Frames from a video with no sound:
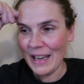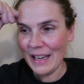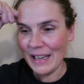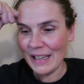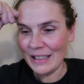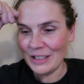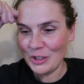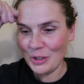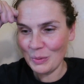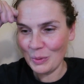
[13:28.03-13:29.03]
And
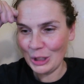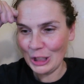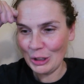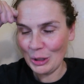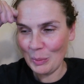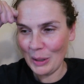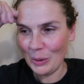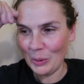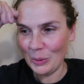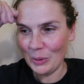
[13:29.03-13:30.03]
she's really good
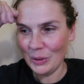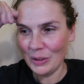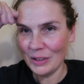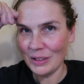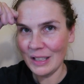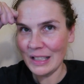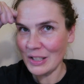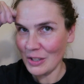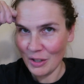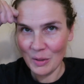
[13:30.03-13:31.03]
about like
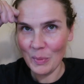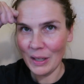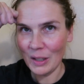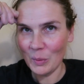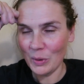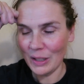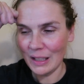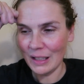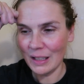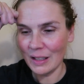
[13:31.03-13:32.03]
starting back up when I
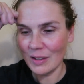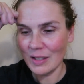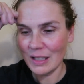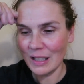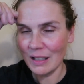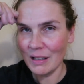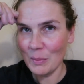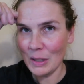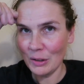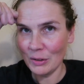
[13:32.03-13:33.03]
get here, because I gotta let
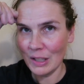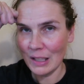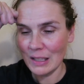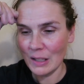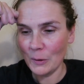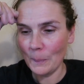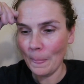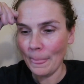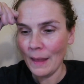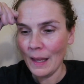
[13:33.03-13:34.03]
my little guys out.
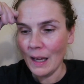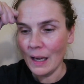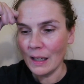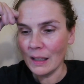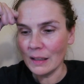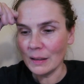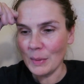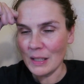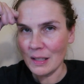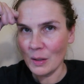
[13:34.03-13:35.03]

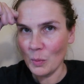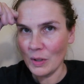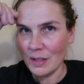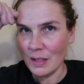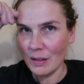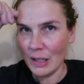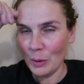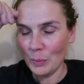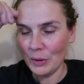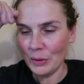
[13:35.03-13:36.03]
My son was here to
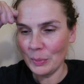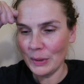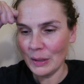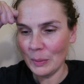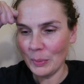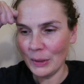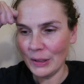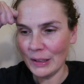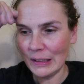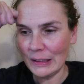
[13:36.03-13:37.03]
help a little bit,
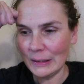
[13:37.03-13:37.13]
but